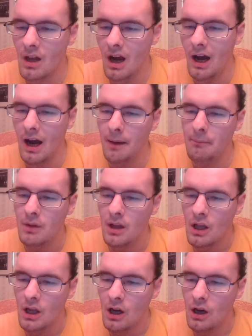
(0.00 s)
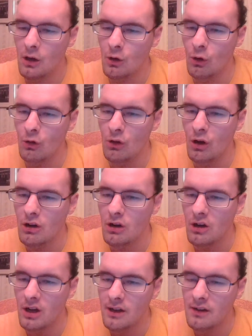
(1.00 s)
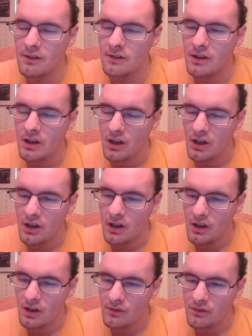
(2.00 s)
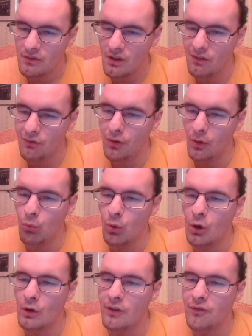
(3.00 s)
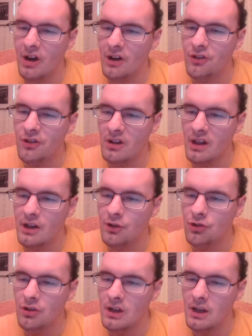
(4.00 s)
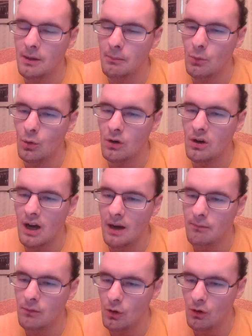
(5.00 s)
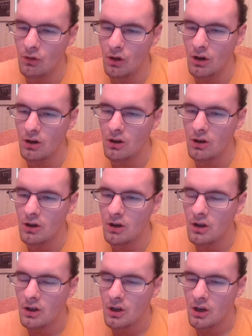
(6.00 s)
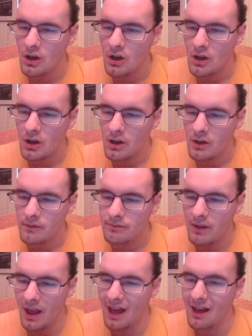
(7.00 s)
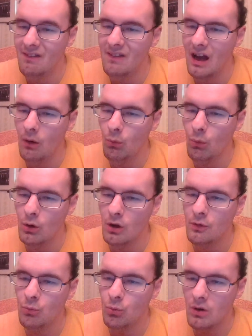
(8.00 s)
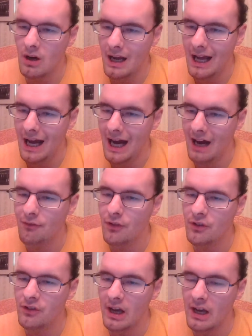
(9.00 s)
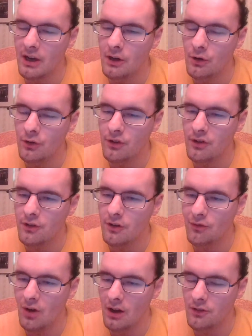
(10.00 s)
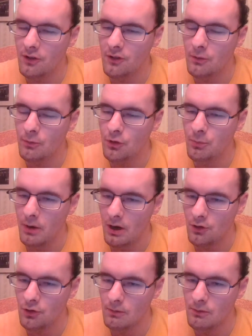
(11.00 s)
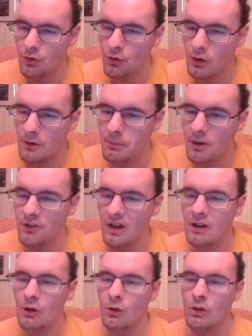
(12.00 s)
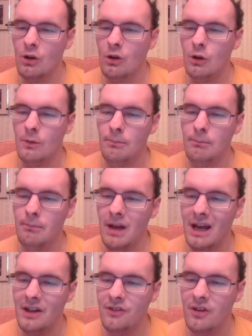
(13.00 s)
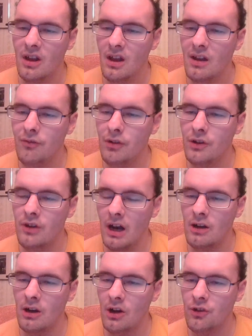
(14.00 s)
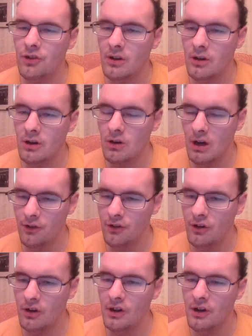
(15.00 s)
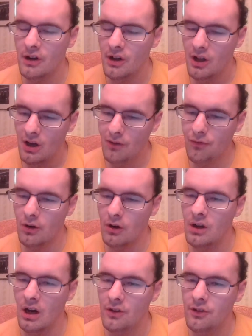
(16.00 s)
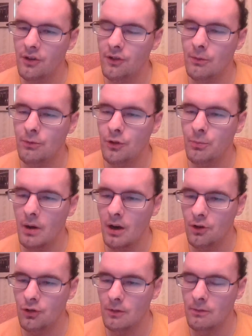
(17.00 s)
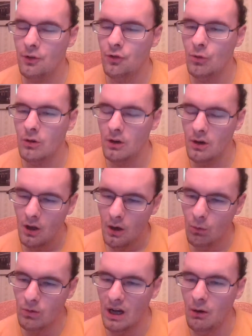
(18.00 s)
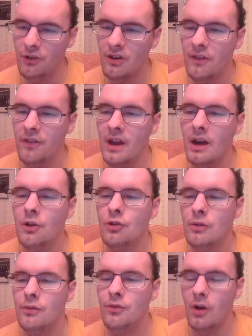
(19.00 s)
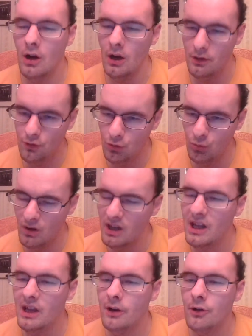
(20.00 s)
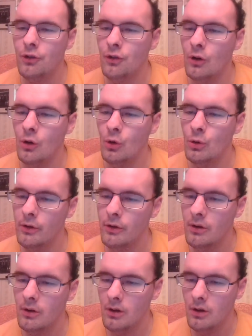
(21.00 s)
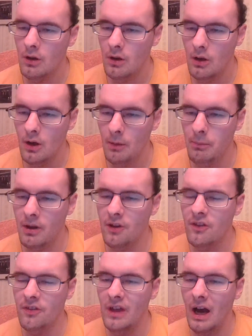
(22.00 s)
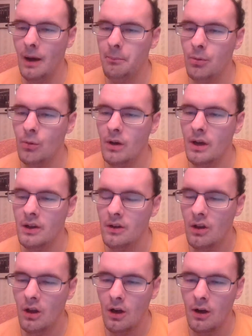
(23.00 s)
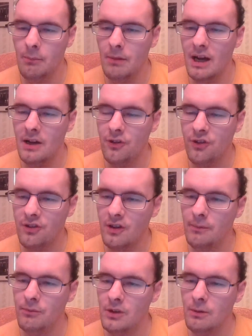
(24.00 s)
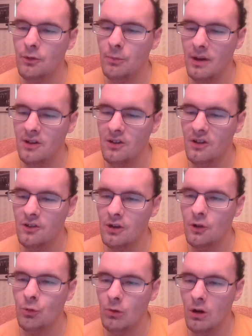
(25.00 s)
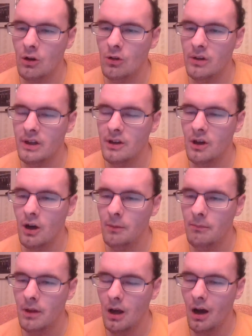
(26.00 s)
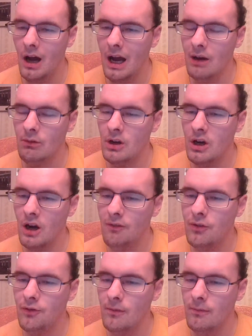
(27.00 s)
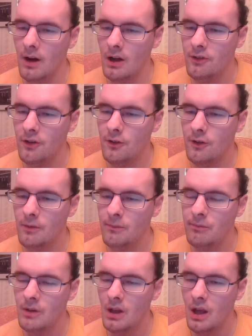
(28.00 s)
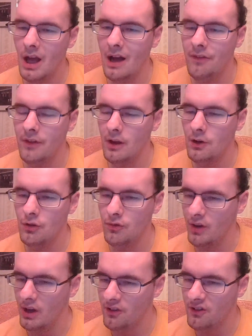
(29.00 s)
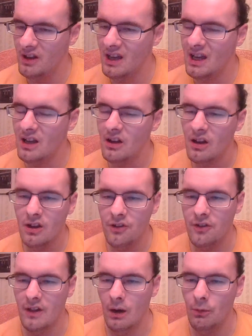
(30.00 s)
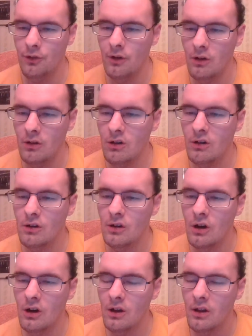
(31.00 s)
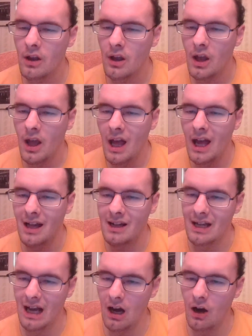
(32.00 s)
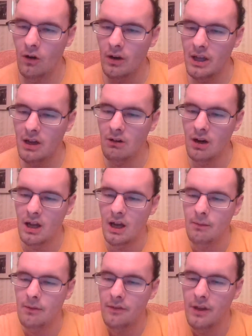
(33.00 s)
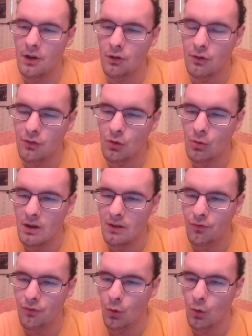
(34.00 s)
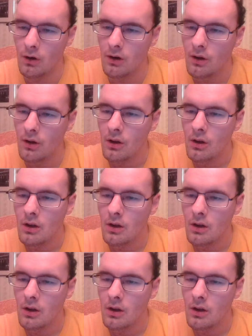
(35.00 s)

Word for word: I'm no longer in the world of isolation anymore. I'm no longer in that world where I have the diagnosis of autism spectrum disorder because I no longer met the diagnostic criteria for an autism spectrum disorder when I was at the age of uh, 20 years old because at that point, my symptoms, my details were all cleaned up. I recovered from autism at the age of 18, so that was all good and all. And now here I am at the age of 24.